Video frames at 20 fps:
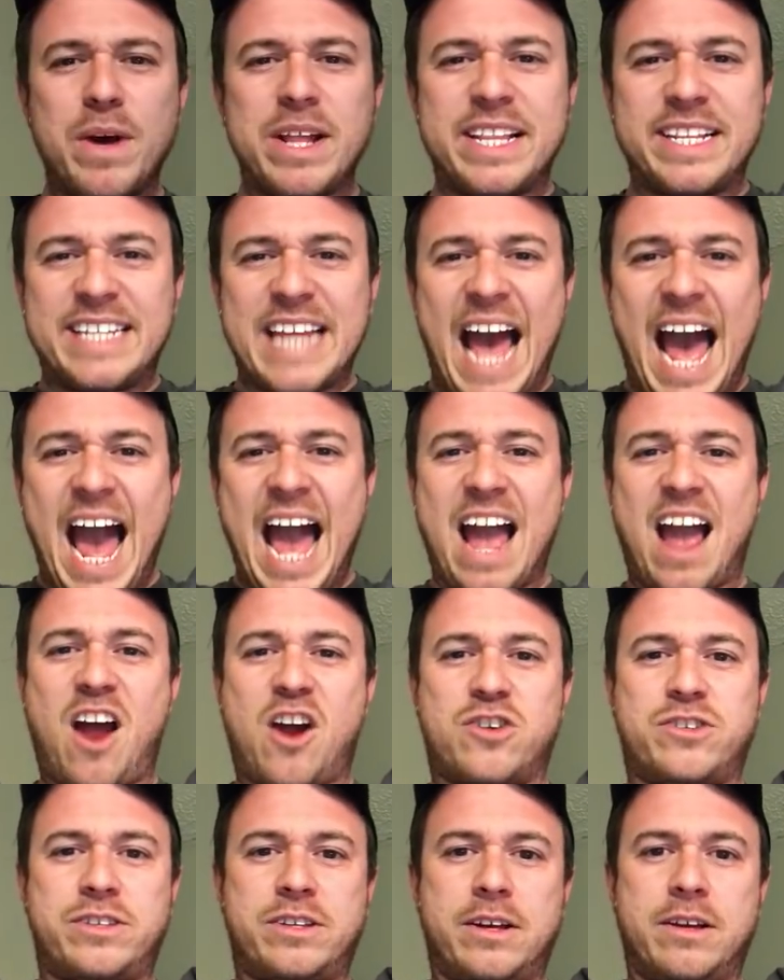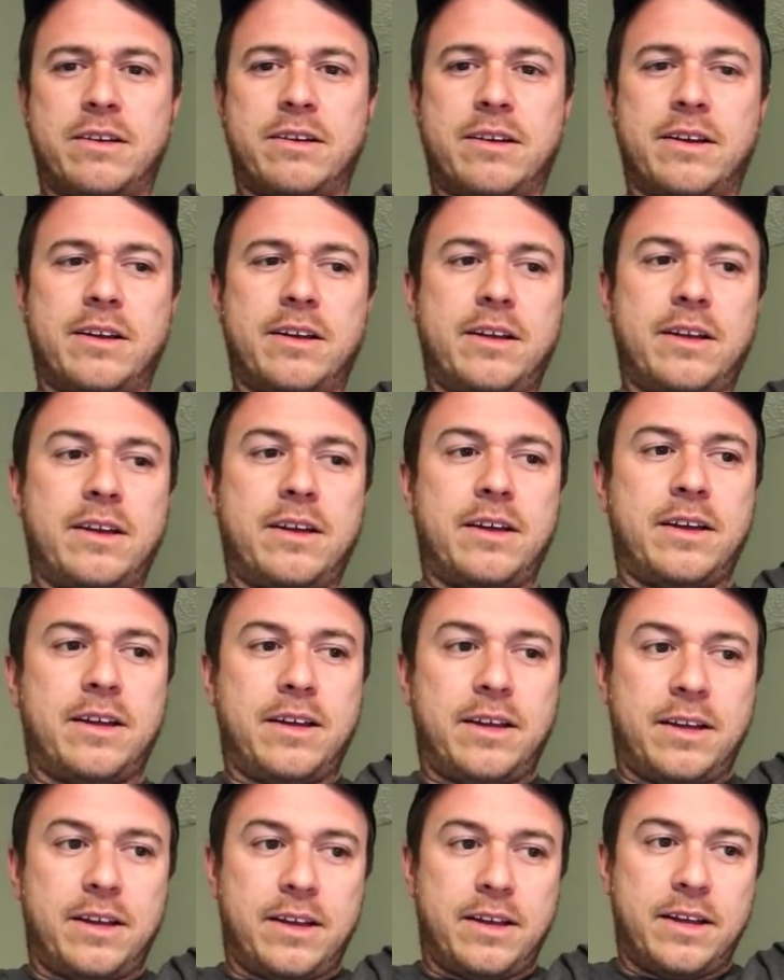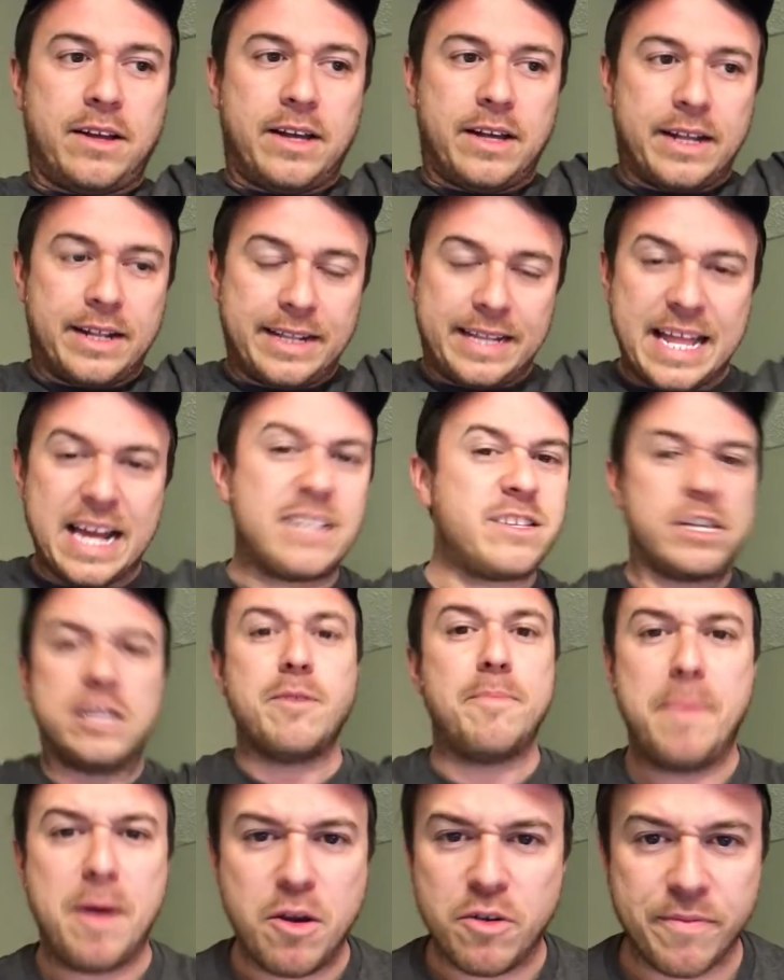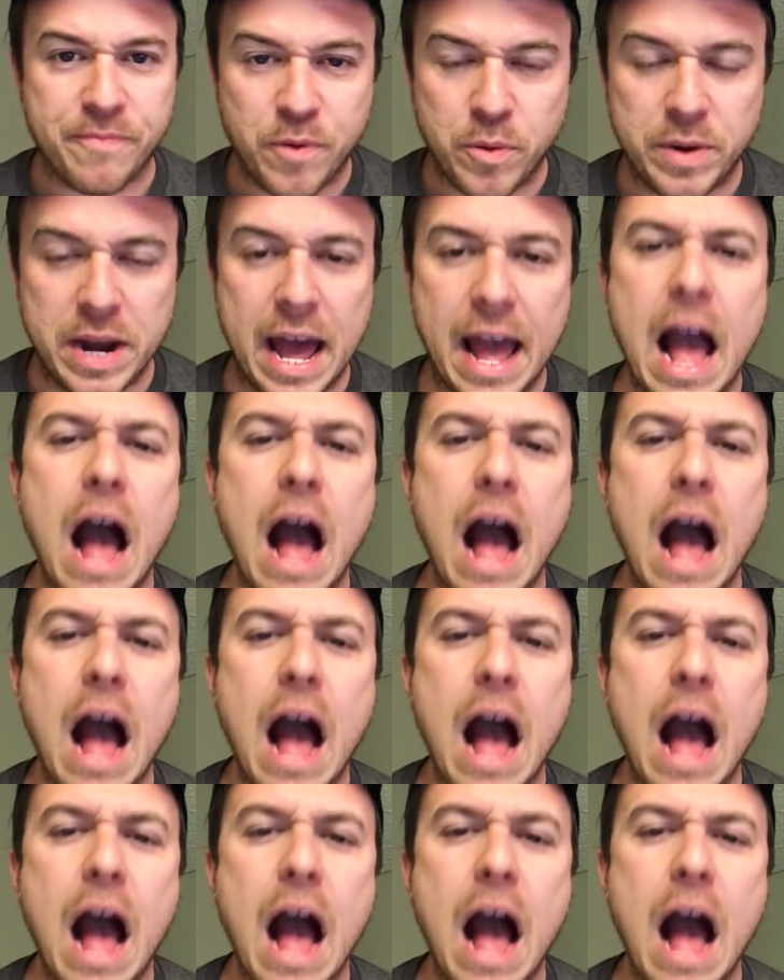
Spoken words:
with the Tigers. This is a beautiful day.